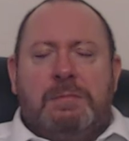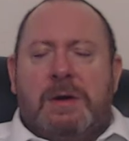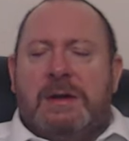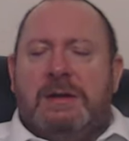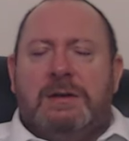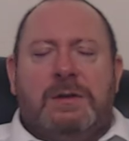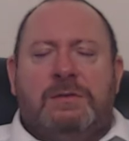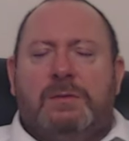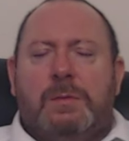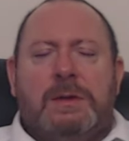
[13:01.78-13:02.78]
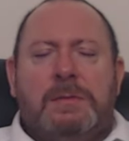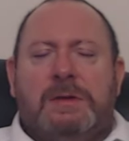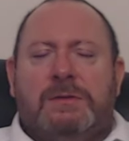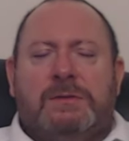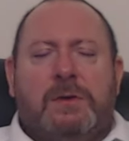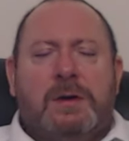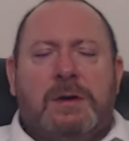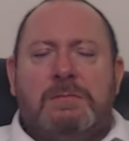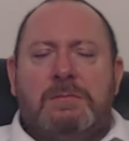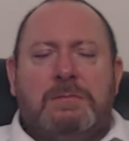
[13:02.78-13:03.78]
but you know, in 20 minutes
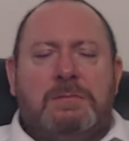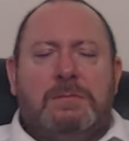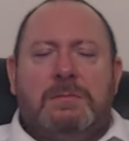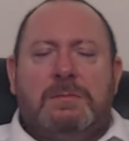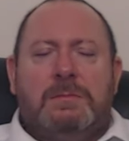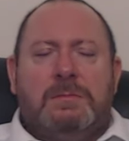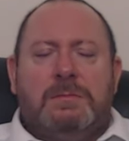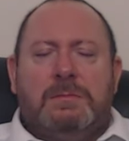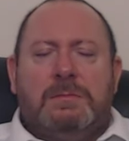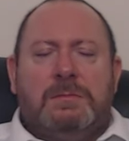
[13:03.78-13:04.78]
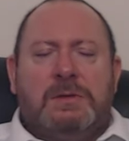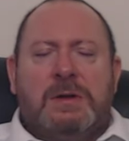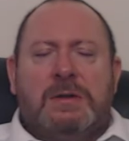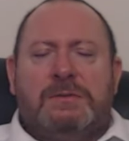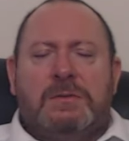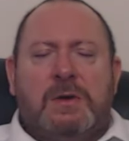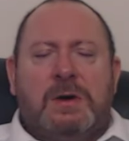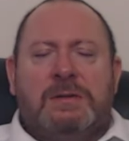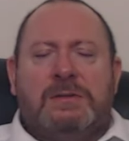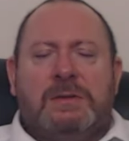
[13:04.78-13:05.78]
time, you know, it's not
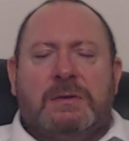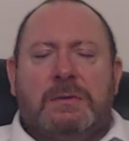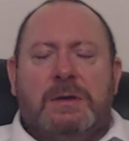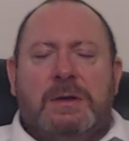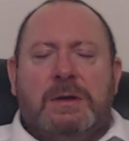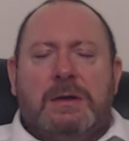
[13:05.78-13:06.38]
ideal.